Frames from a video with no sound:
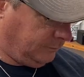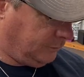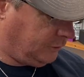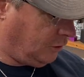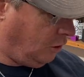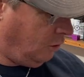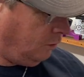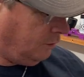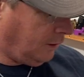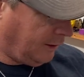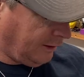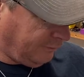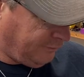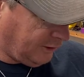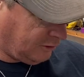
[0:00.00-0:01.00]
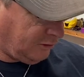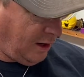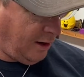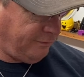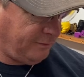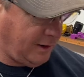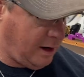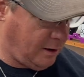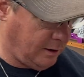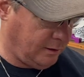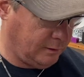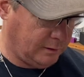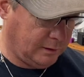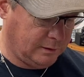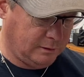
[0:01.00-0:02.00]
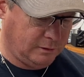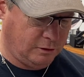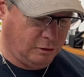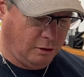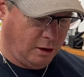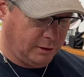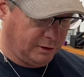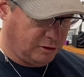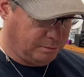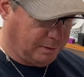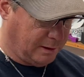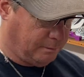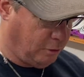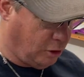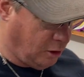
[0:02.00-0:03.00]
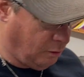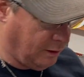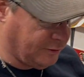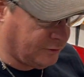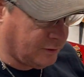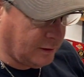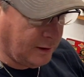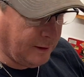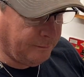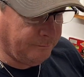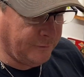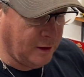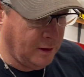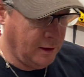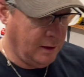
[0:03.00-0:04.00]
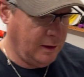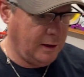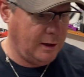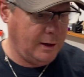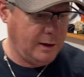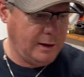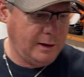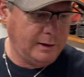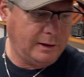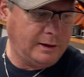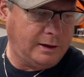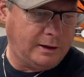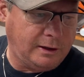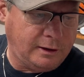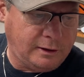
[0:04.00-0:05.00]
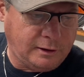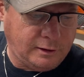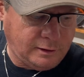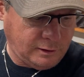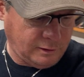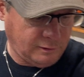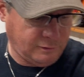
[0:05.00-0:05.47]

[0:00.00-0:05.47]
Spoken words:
so I'm going to fix that for Aaron. Do all these big bore ones today. And a